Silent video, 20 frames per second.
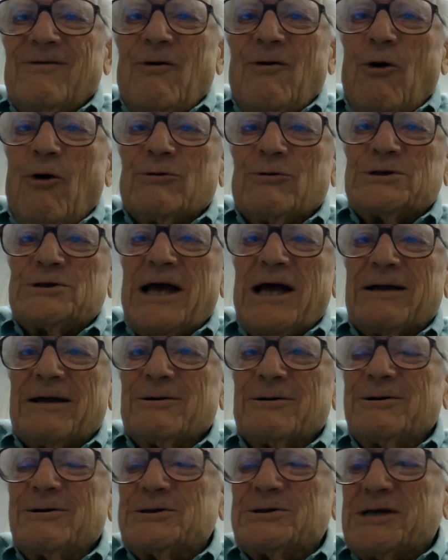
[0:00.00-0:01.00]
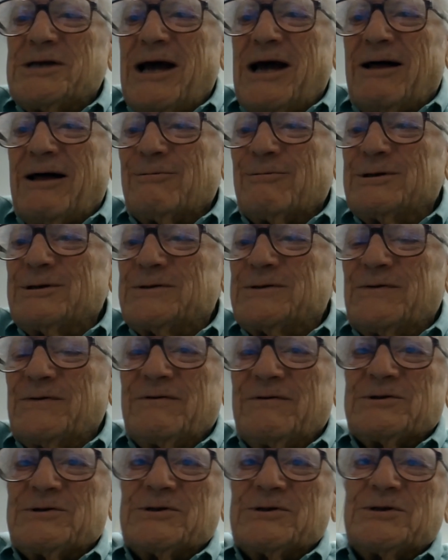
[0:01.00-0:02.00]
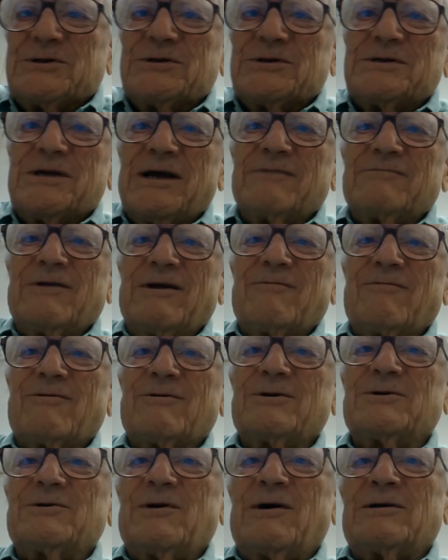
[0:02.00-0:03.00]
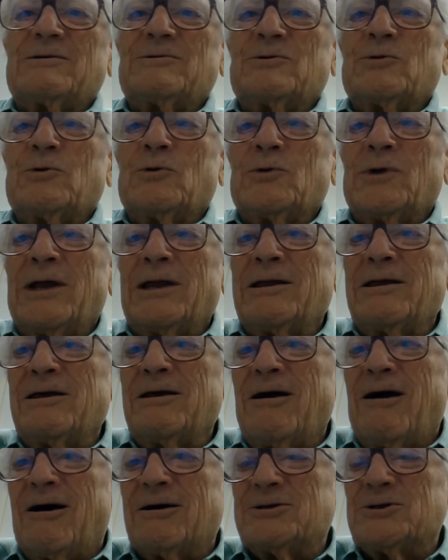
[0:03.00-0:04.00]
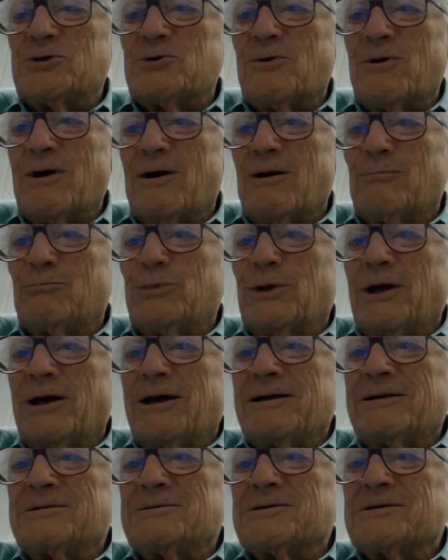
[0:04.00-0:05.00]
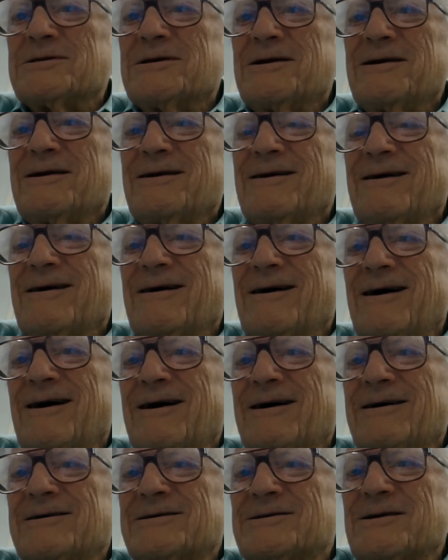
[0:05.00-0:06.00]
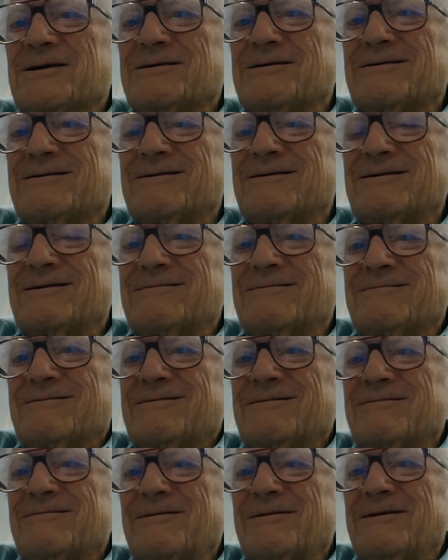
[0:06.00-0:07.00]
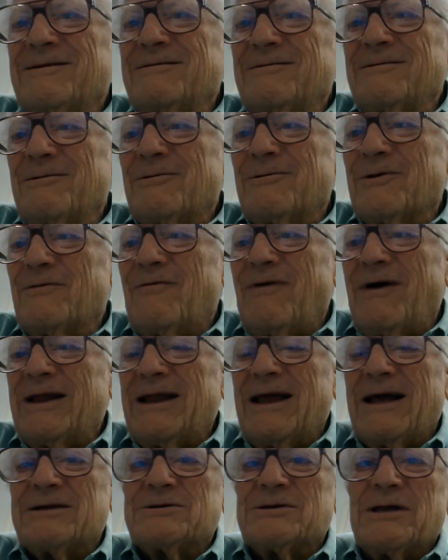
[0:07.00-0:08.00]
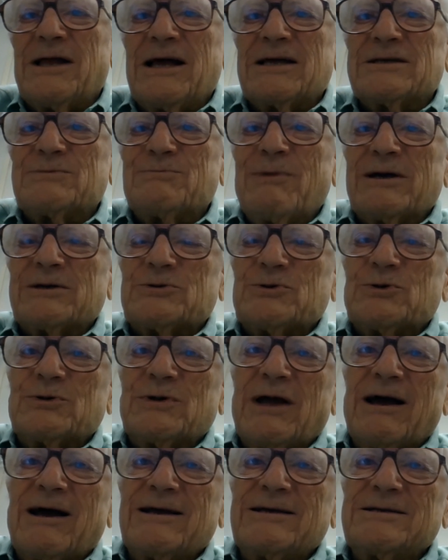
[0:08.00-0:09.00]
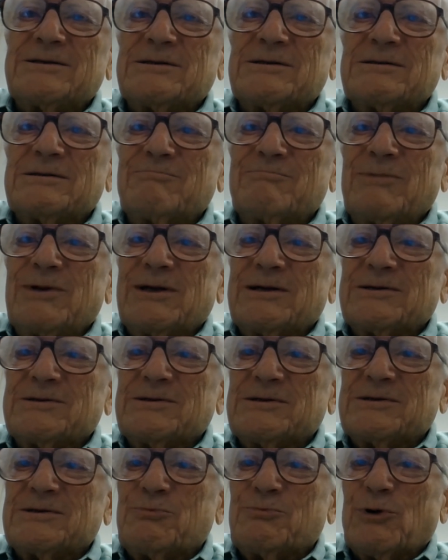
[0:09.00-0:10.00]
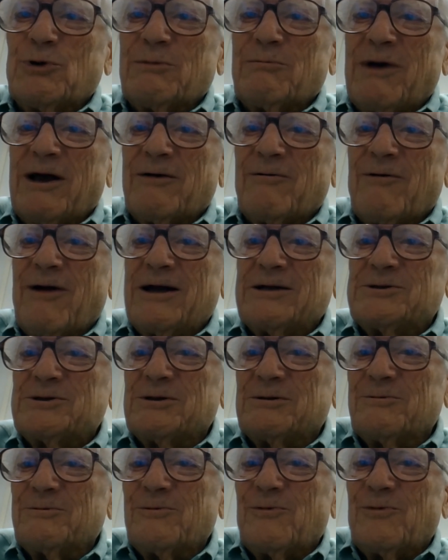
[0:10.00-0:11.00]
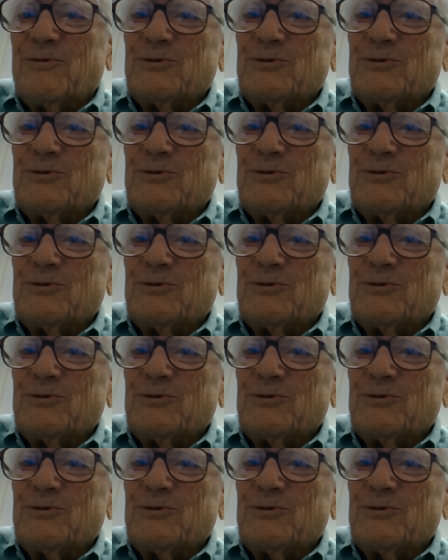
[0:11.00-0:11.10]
always had a good salary as a physicist. I've never, I don't own any yachts or airplanes. The financial aspects are nice because it's putting my grandchildren